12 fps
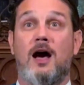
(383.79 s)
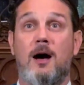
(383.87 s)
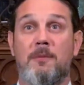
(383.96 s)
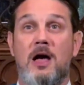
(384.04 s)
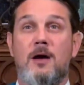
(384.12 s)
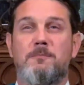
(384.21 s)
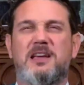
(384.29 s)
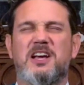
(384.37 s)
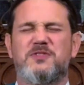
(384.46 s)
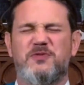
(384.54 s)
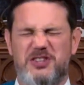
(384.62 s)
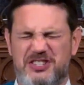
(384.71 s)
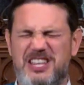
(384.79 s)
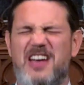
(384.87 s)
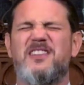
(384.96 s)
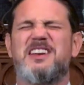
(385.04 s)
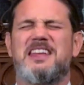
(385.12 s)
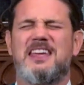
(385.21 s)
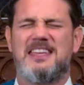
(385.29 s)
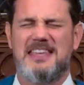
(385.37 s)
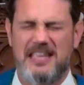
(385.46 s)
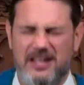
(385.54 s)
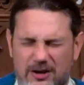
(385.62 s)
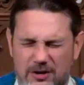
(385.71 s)
up because for seventy
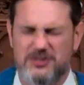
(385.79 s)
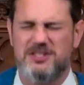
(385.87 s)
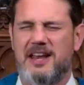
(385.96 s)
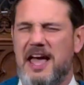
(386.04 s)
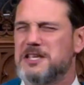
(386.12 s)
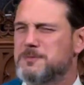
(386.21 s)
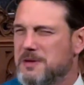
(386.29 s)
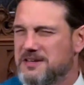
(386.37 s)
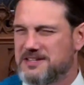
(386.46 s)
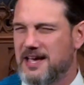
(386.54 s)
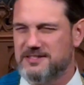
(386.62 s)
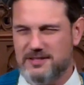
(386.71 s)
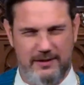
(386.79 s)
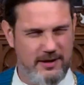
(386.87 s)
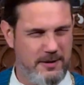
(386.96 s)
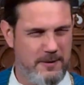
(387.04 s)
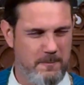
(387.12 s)
years it has been desolate.